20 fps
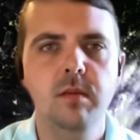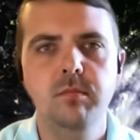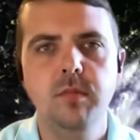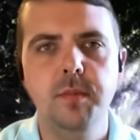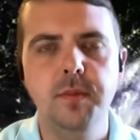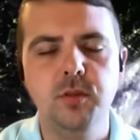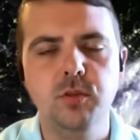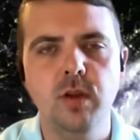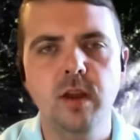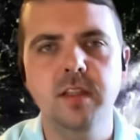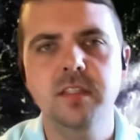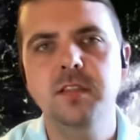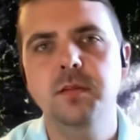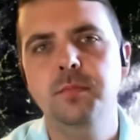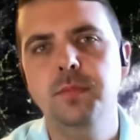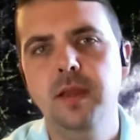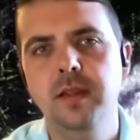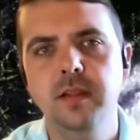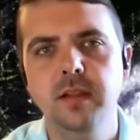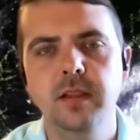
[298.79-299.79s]
maybe tries to
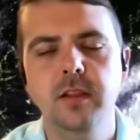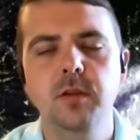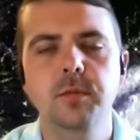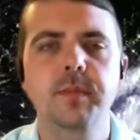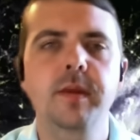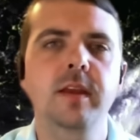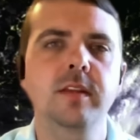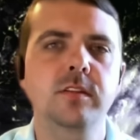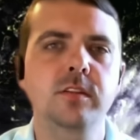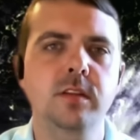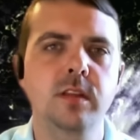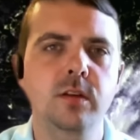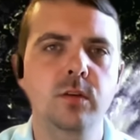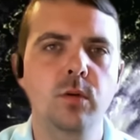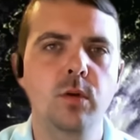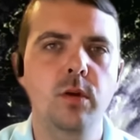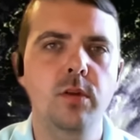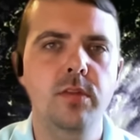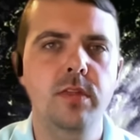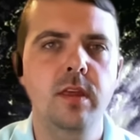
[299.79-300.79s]
bend a little bit to the
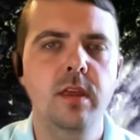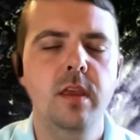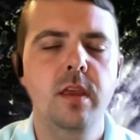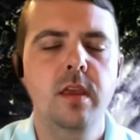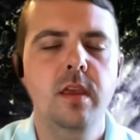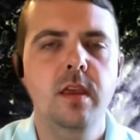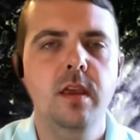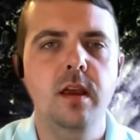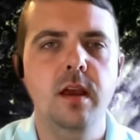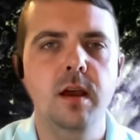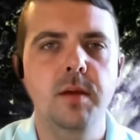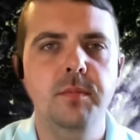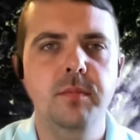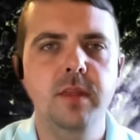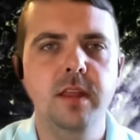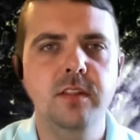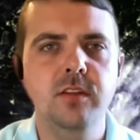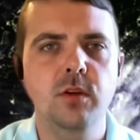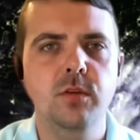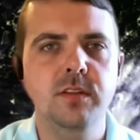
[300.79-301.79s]
north. Um,
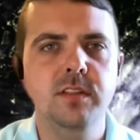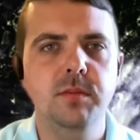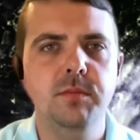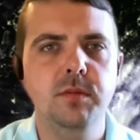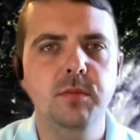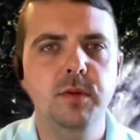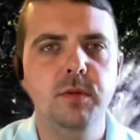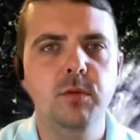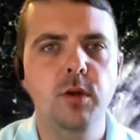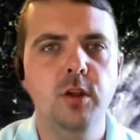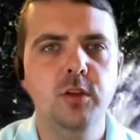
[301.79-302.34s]
that's always something we